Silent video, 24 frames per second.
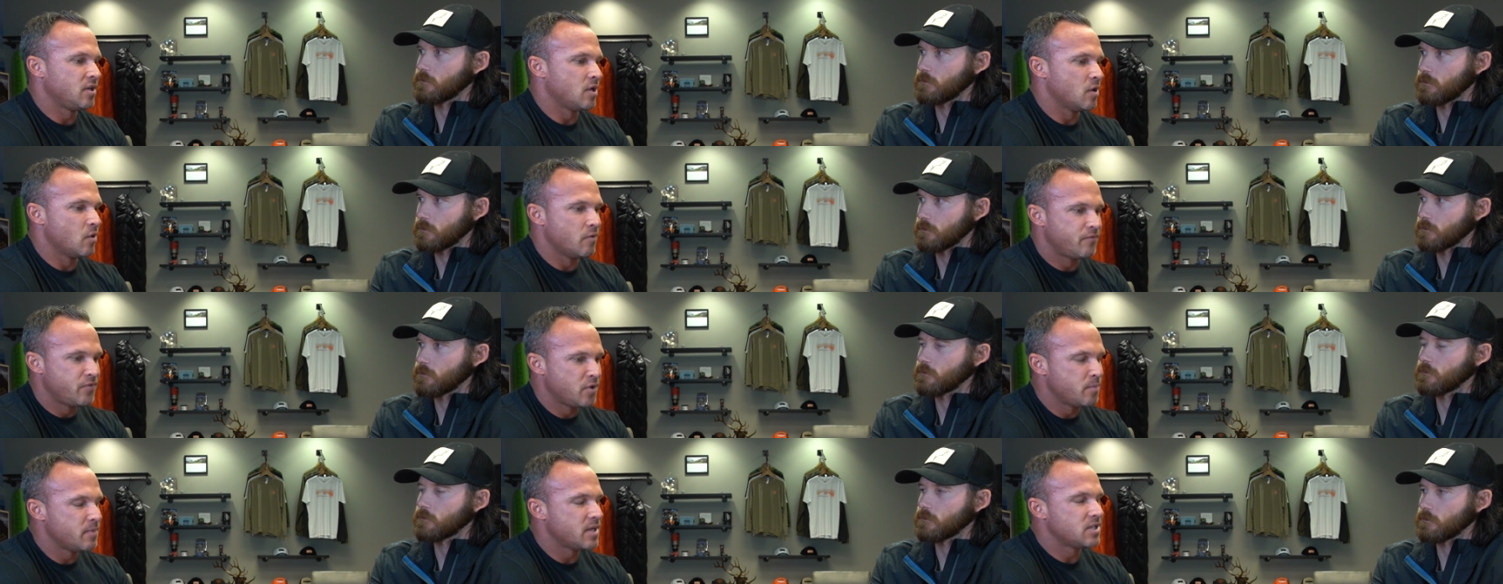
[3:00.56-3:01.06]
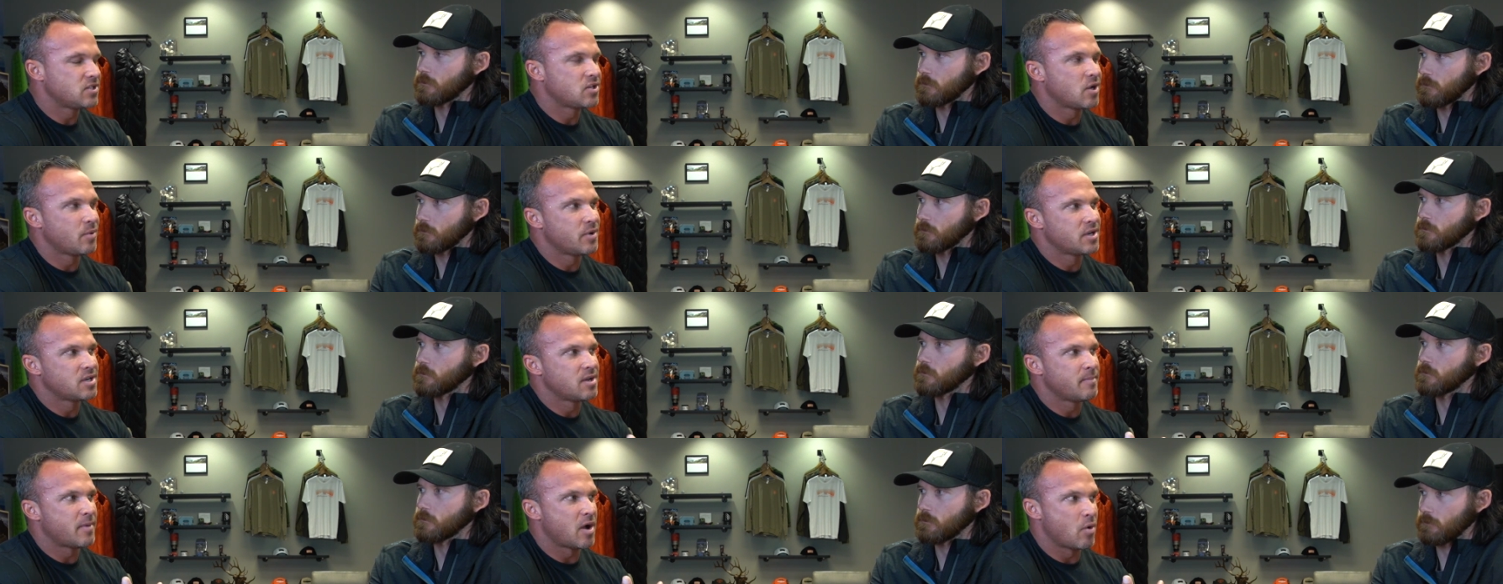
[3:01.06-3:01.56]
Speaker 1: You know, a few minutes ago we
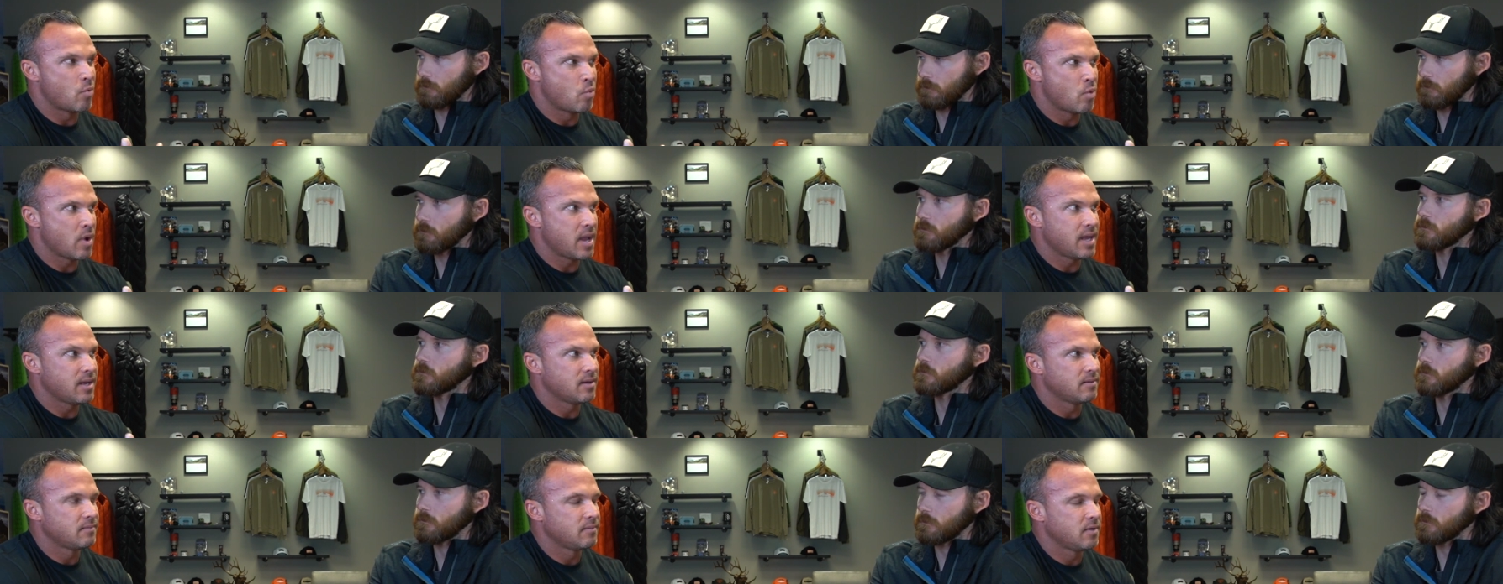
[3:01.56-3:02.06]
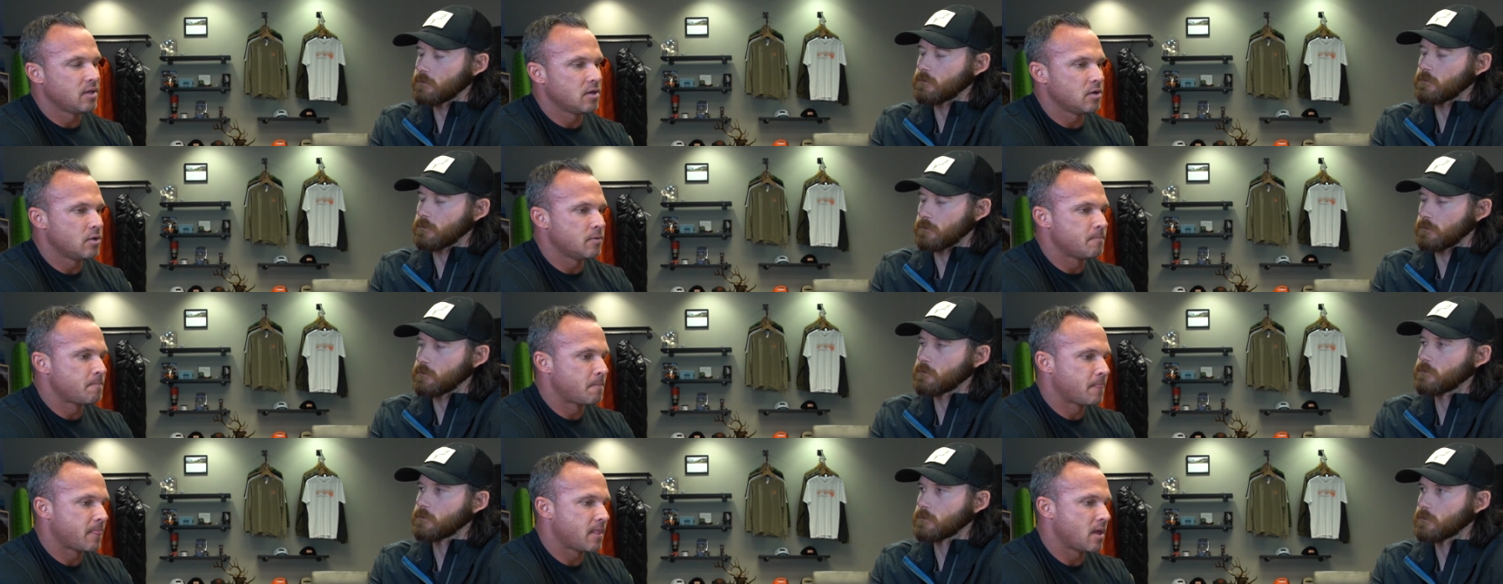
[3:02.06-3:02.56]
were talking about weight, you know?
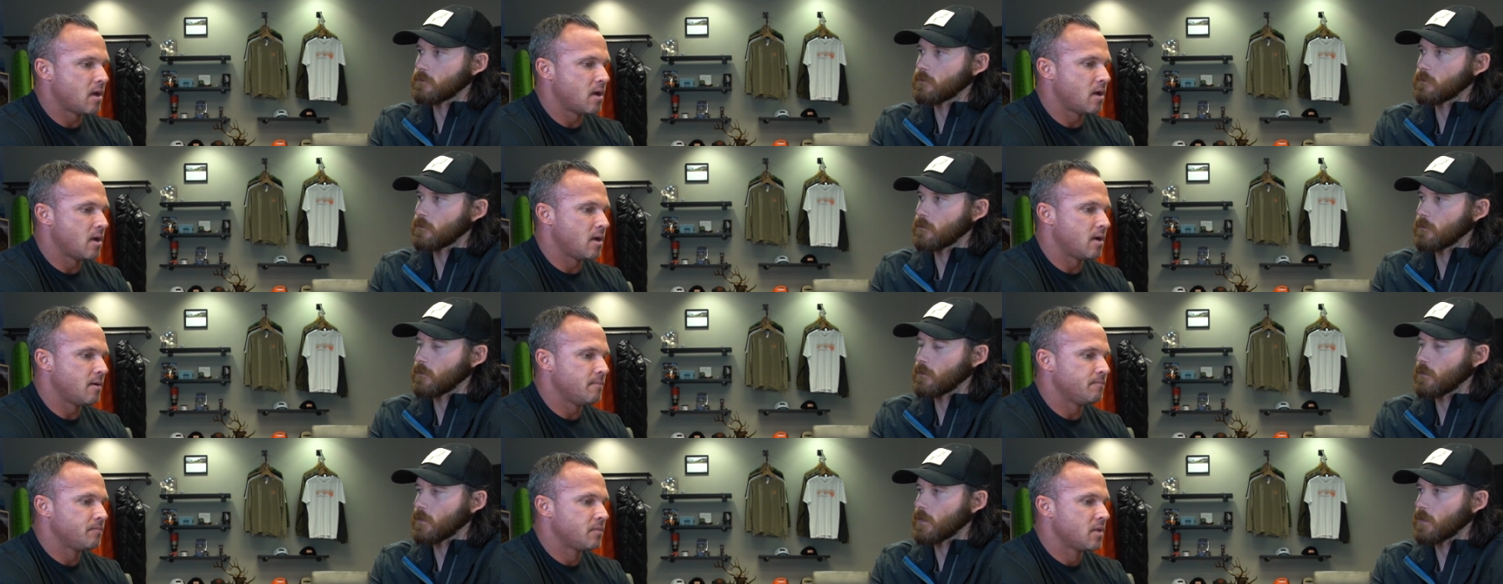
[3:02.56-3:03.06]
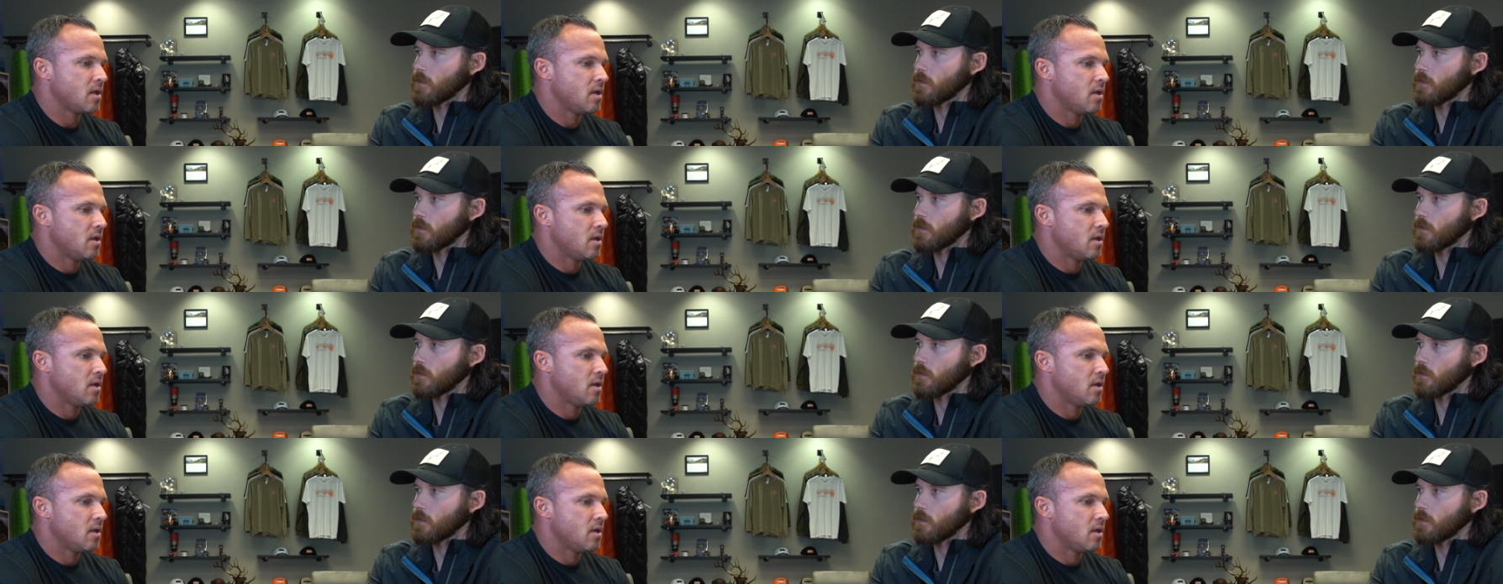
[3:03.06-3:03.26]
Mm-hmm. um,